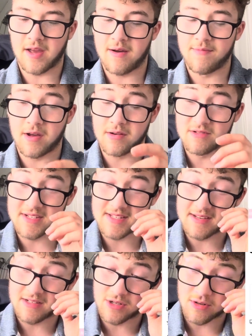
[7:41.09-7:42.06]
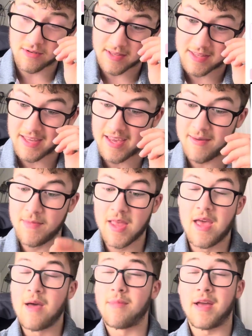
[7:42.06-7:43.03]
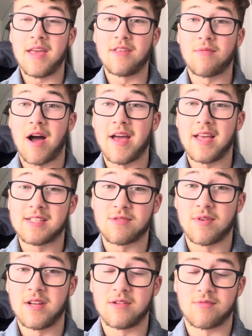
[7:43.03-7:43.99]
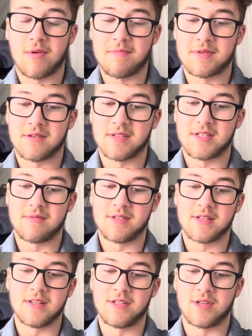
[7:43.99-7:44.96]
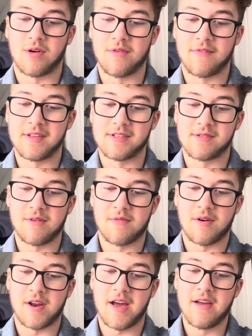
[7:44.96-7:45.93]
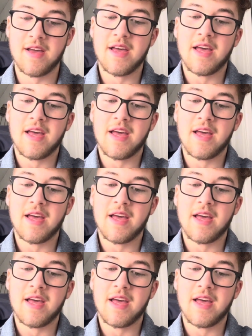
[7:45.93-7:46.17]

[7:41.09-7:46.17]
I'm not 100% sure on the theme, but either way, it's a really good website. So we're just going to dive into it right now.